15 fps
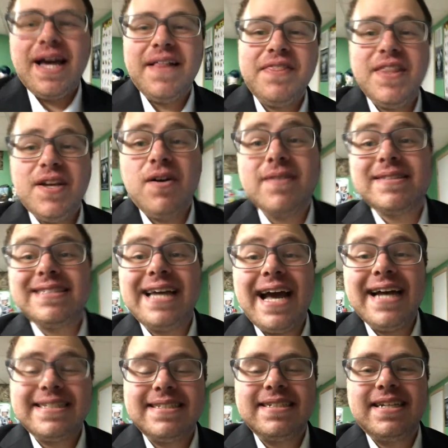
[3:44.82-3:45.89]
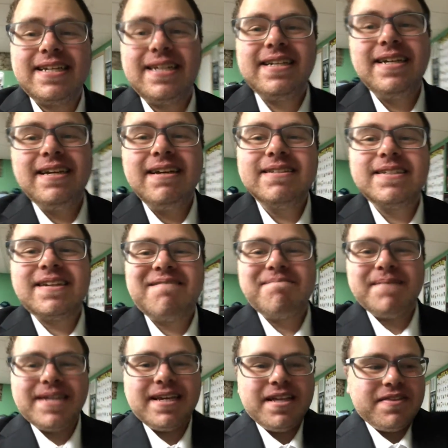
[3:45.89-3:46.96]
had the audacity to give
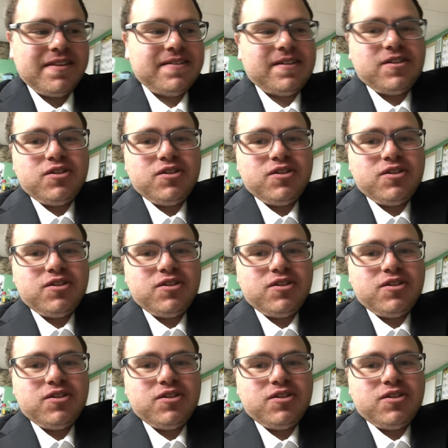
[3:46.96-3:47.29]
me this